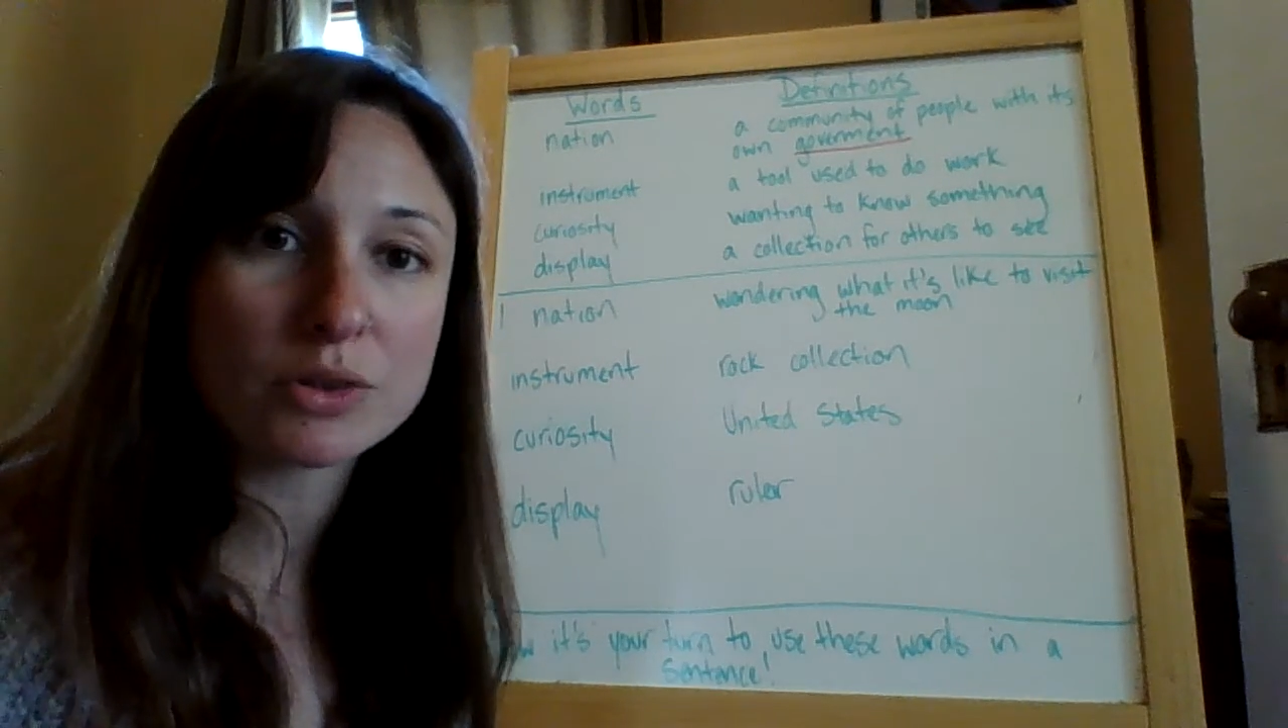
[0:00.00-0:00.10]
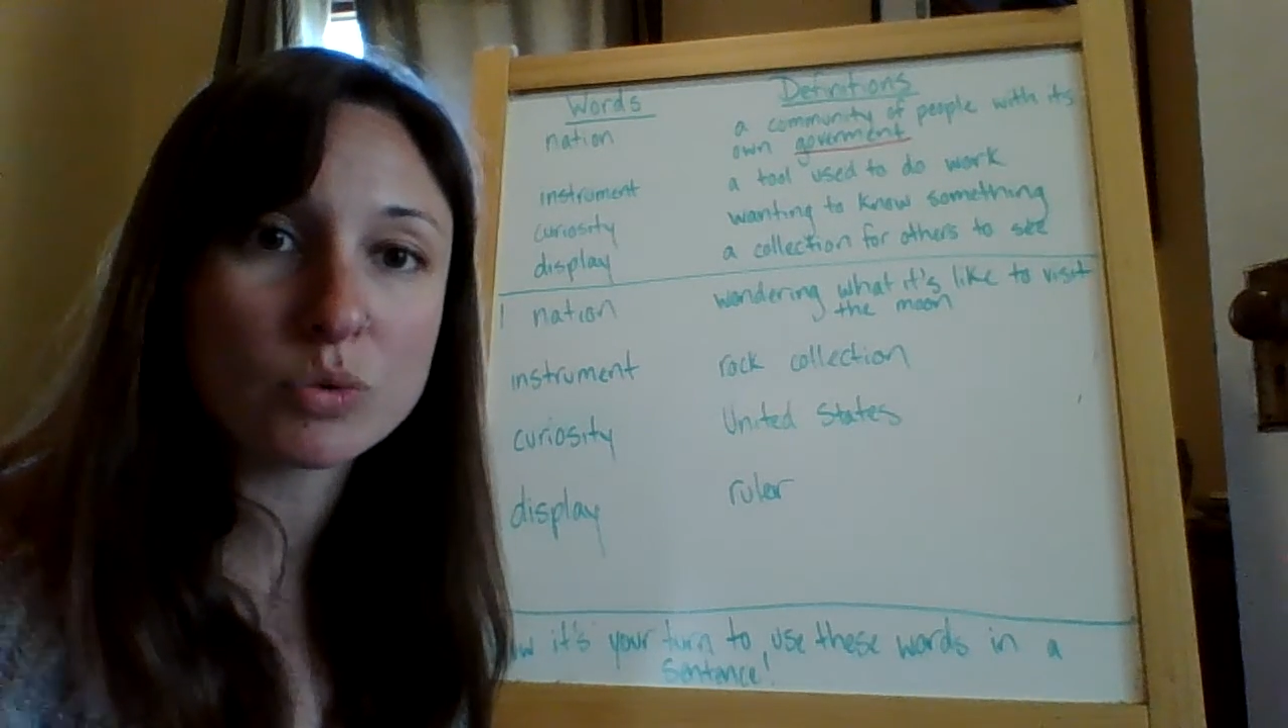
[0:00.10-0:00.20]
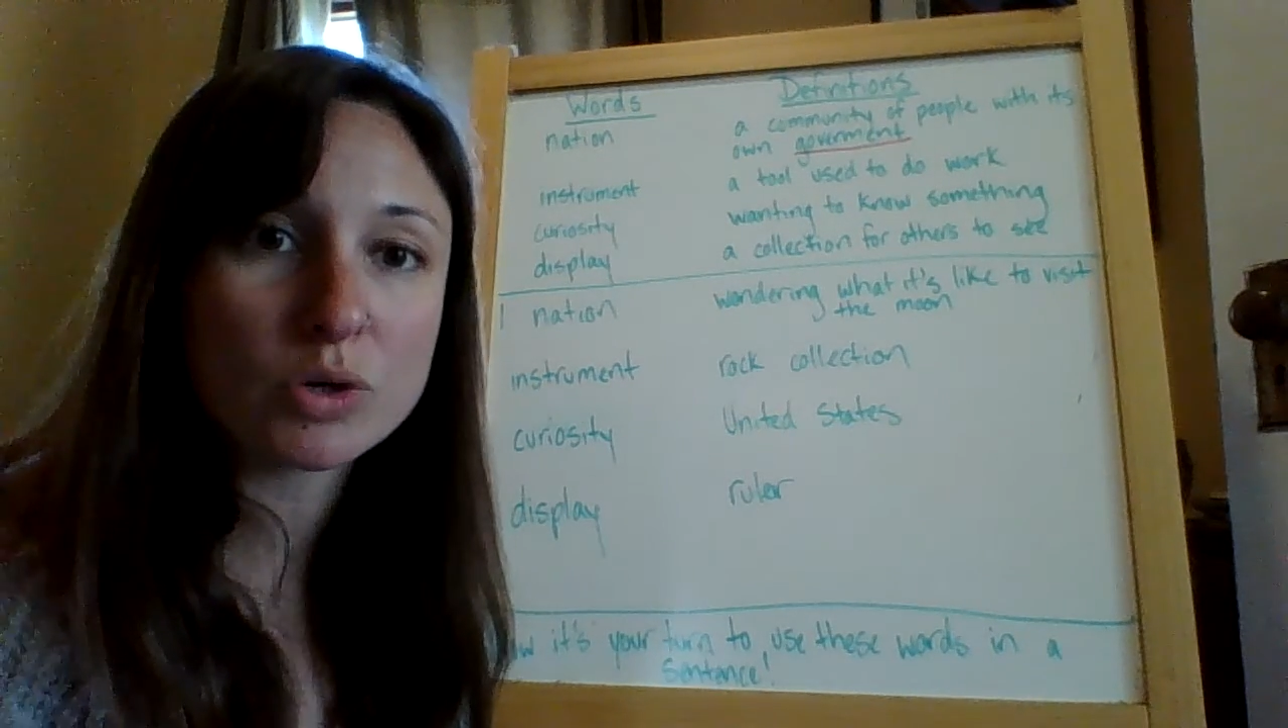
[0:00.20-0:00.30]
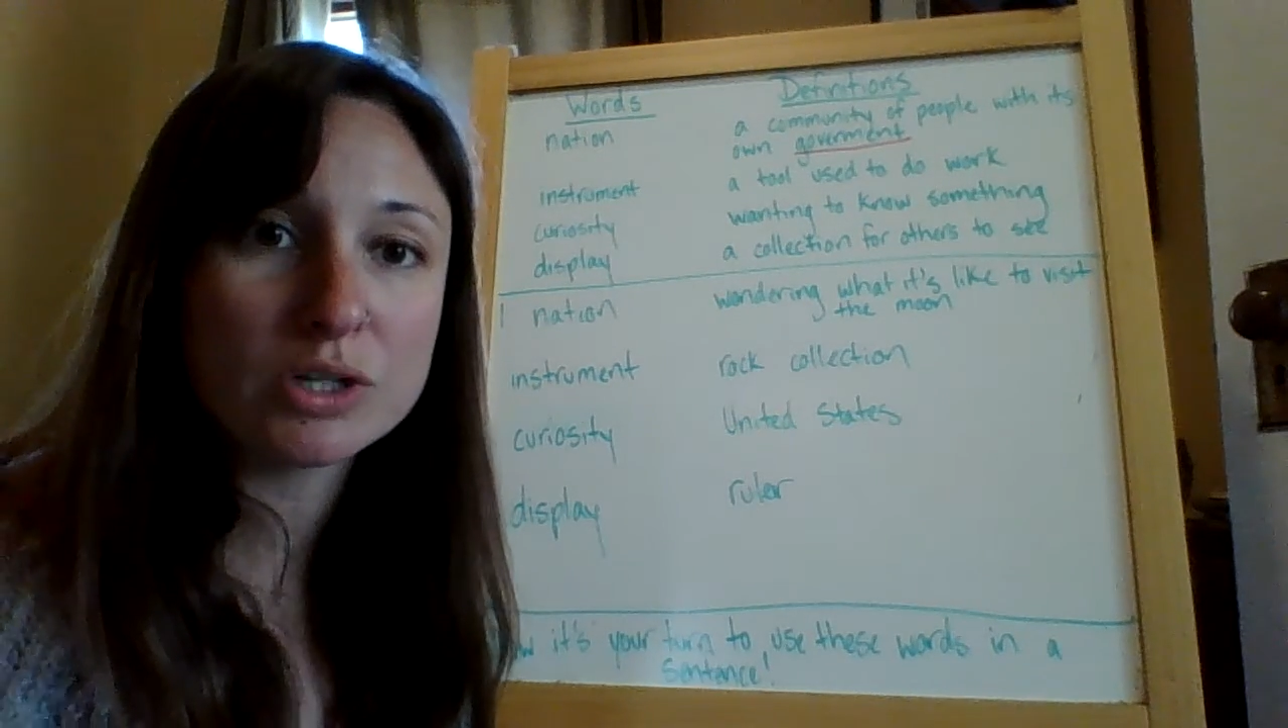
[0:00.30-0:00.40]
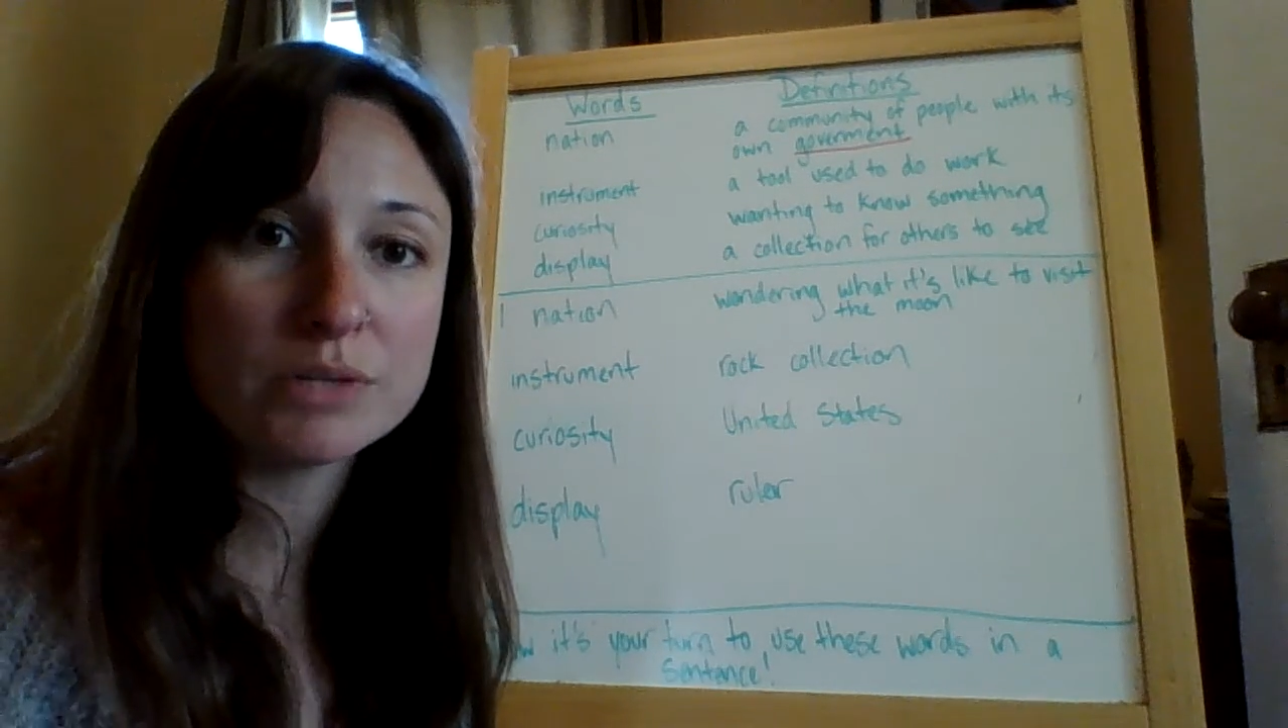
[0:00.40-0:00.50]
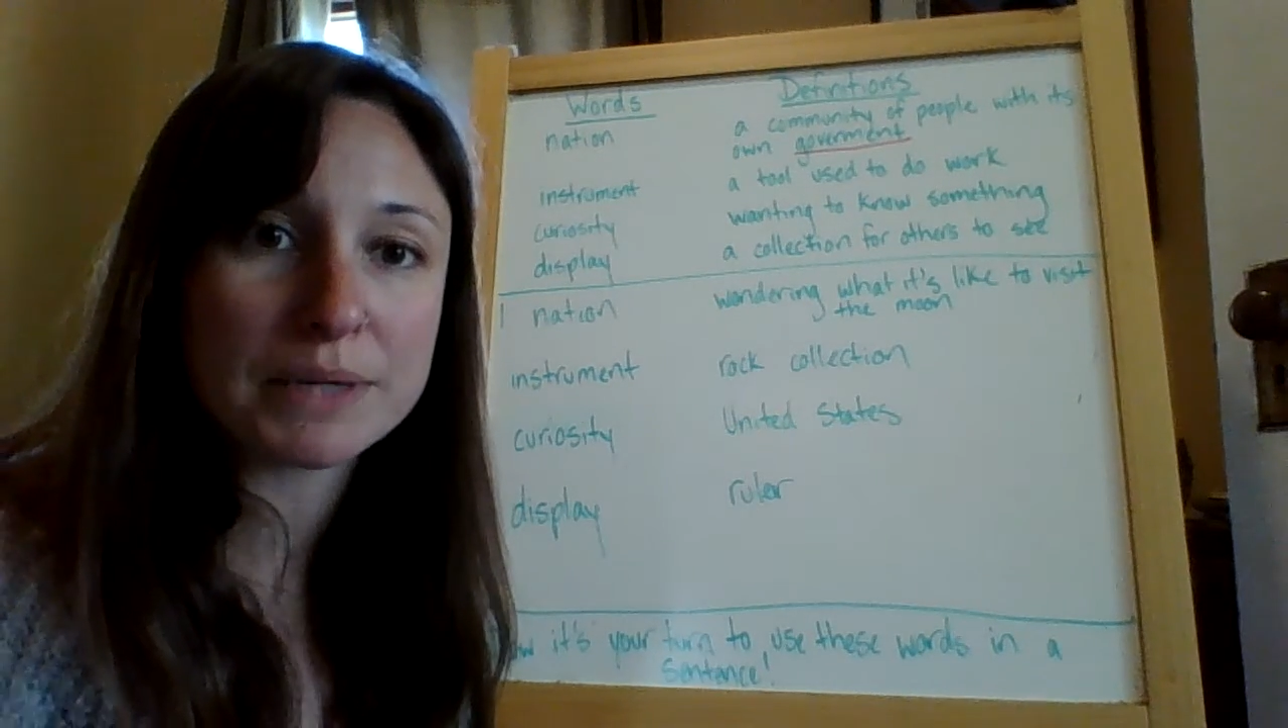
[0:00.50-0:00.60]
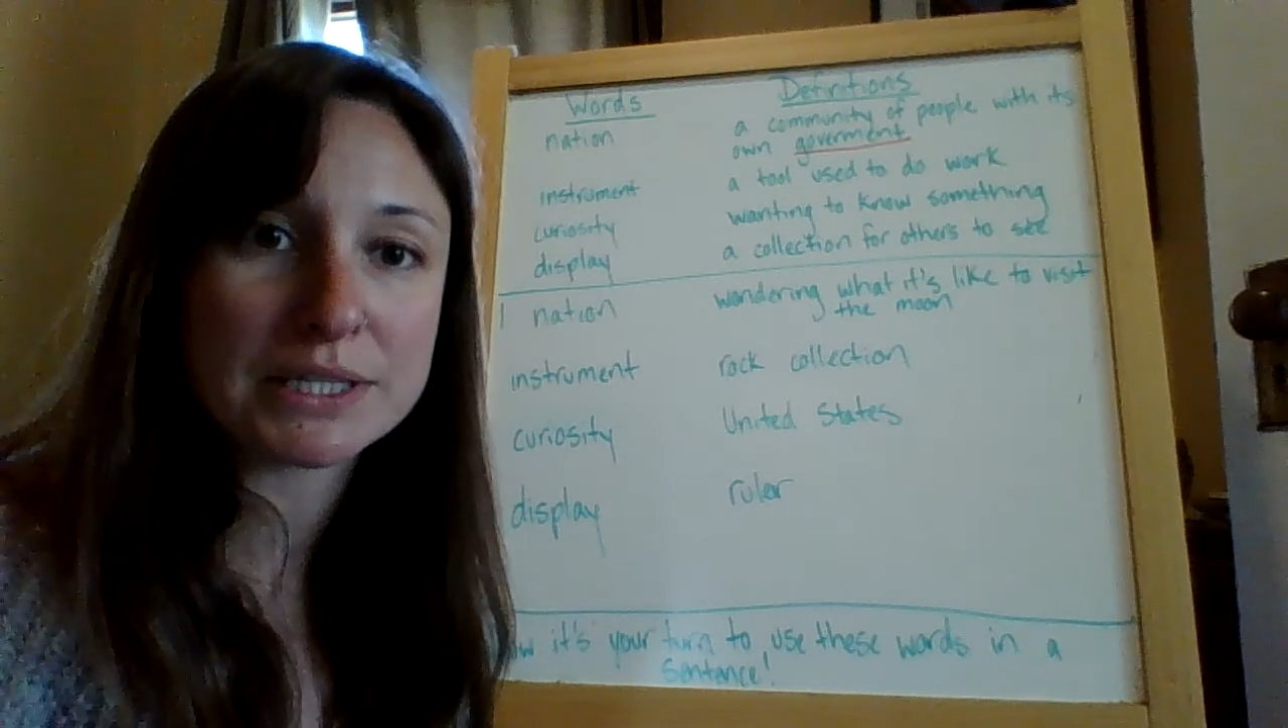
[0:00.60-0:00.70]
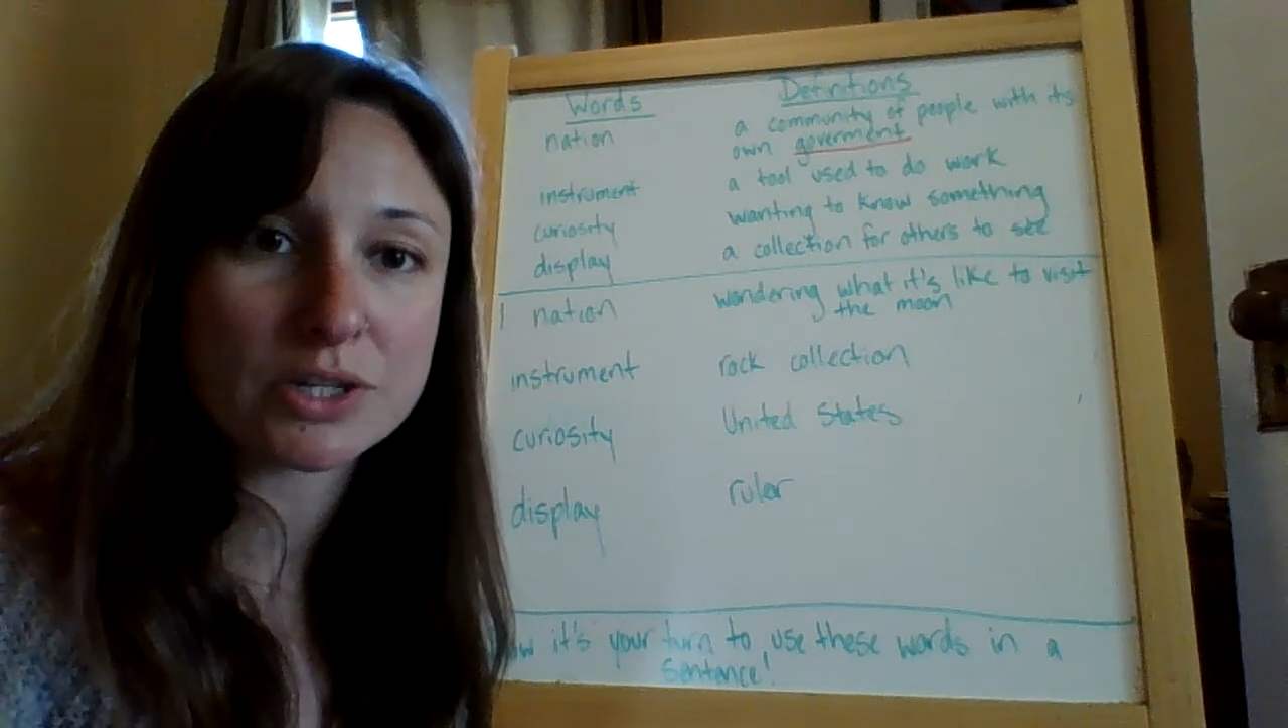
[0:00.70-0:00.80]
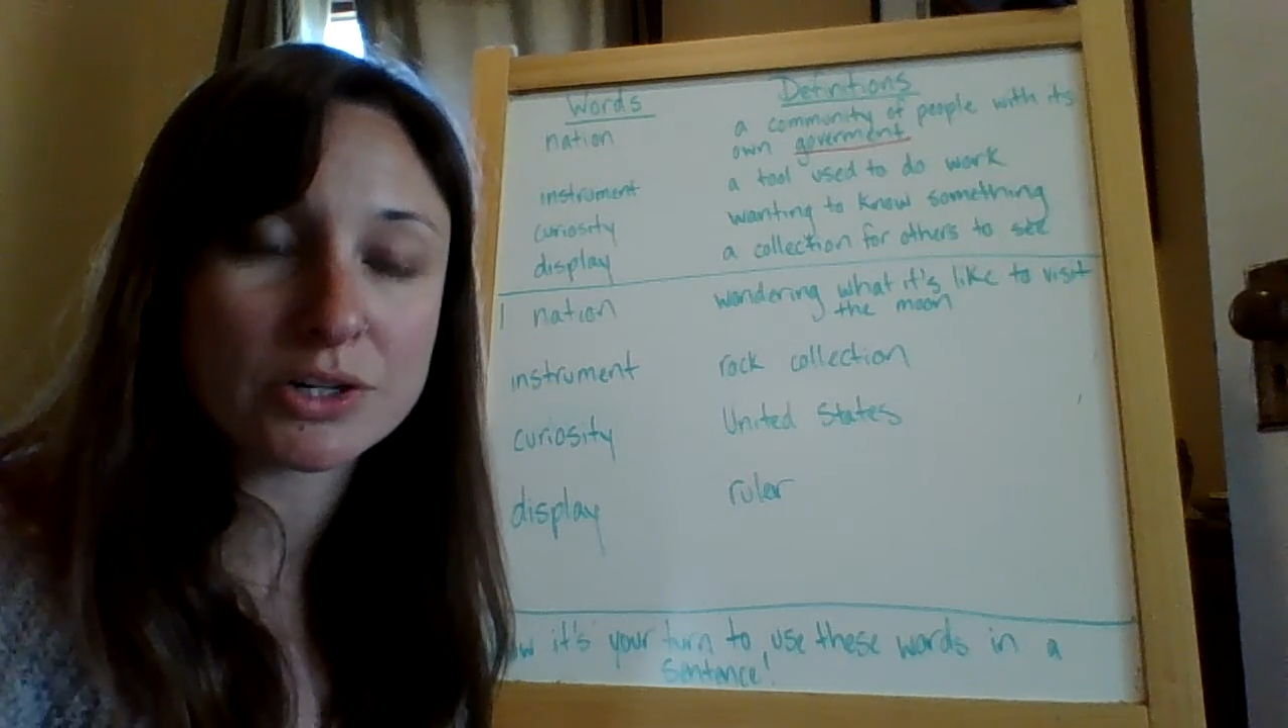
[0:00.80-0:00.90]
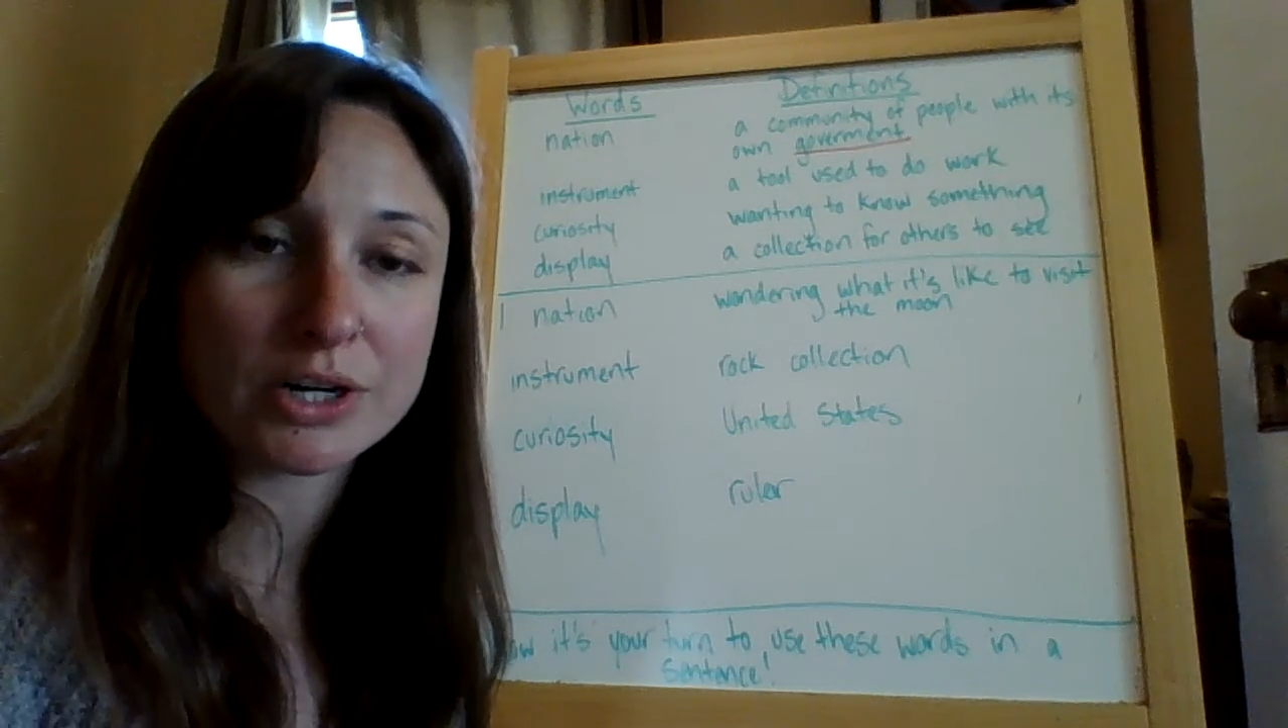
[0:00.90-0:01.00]
world
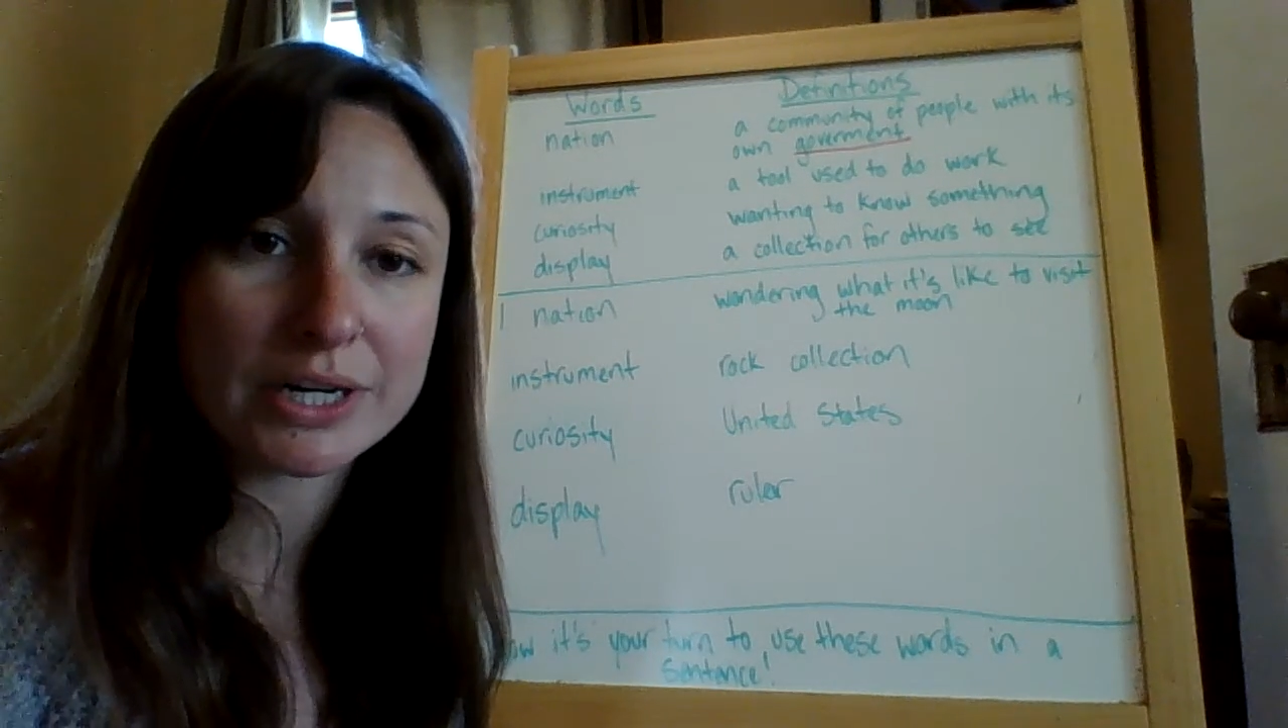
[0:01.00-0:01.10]
based on our